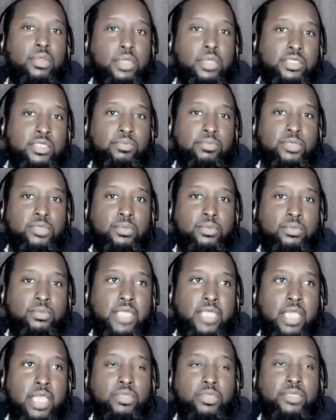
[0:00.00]
there's some
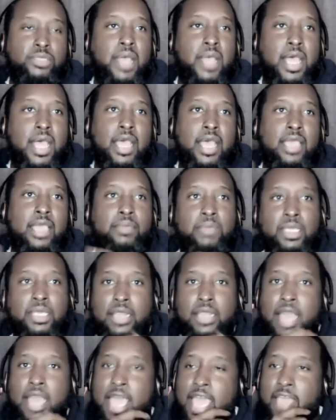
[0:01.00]
tables behind
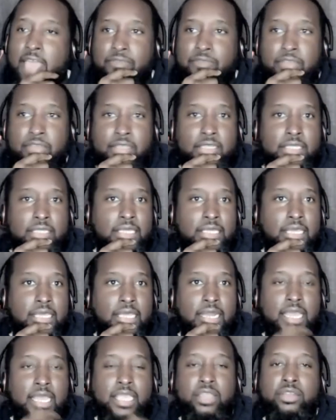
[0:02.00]
me laughing,
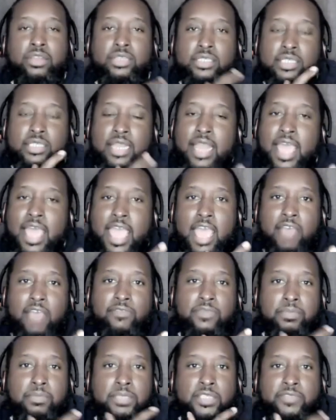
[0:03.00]
and I hear this
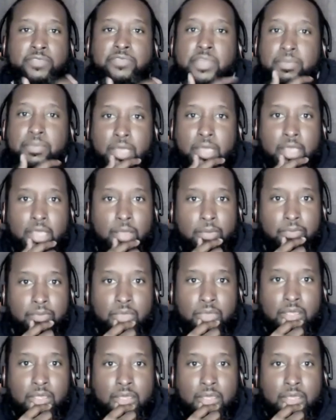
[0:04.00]
laugh from this female.